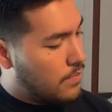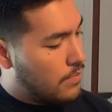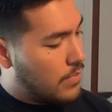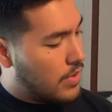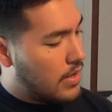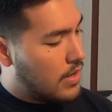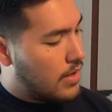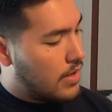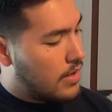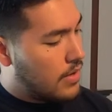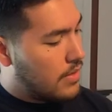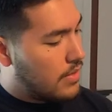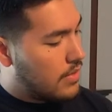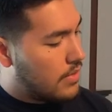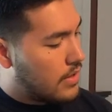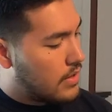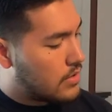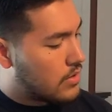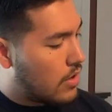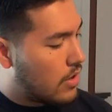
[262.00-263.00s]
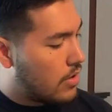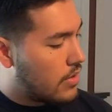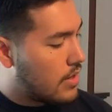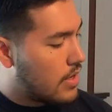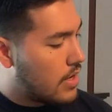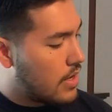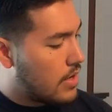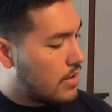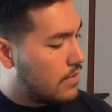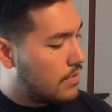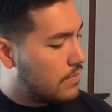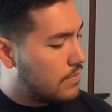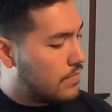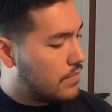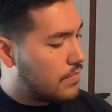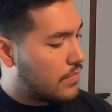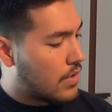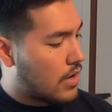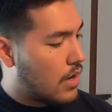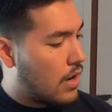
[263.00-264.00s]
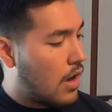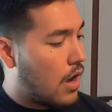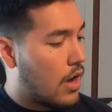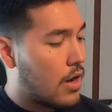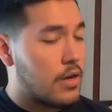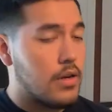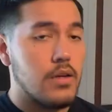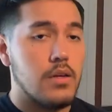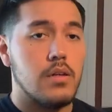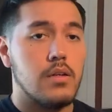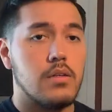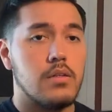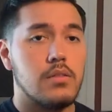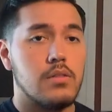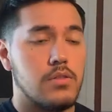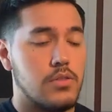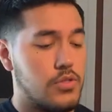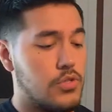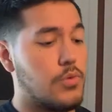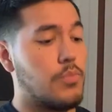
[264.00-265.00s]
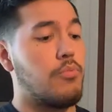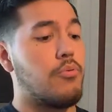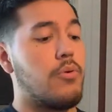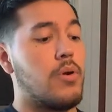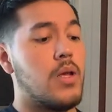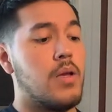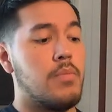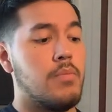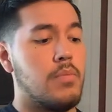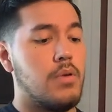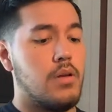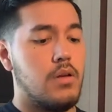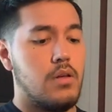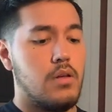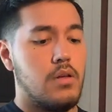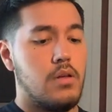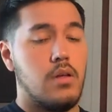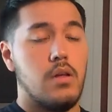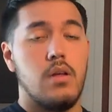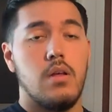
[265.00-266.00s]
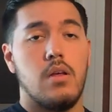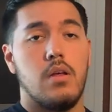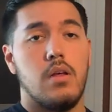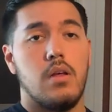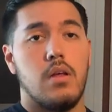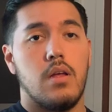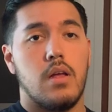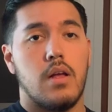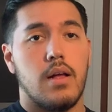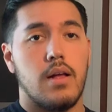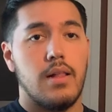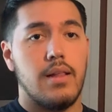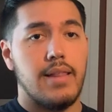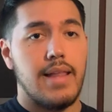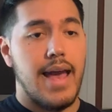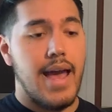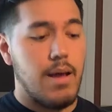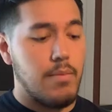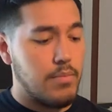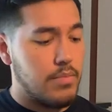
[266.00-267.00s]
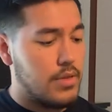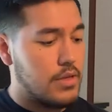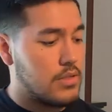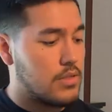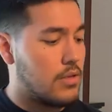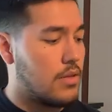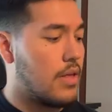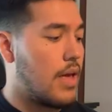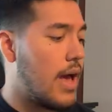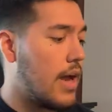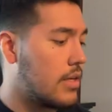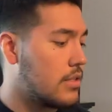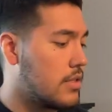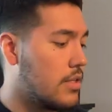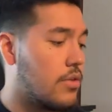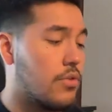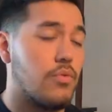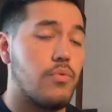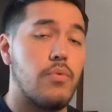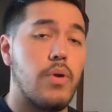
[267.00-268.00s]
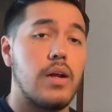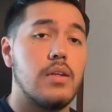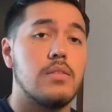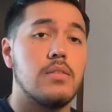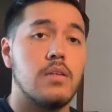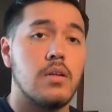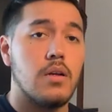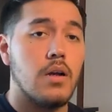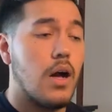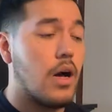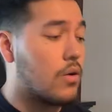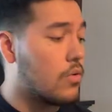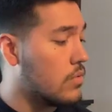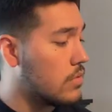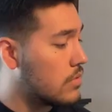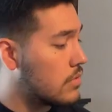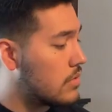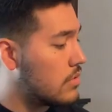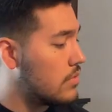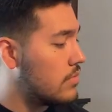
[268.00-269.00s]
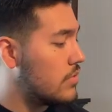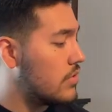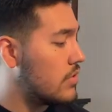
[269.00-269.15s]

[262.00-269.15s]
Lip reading: but these are the Honda Supreme collab. These are actually the racing goggles.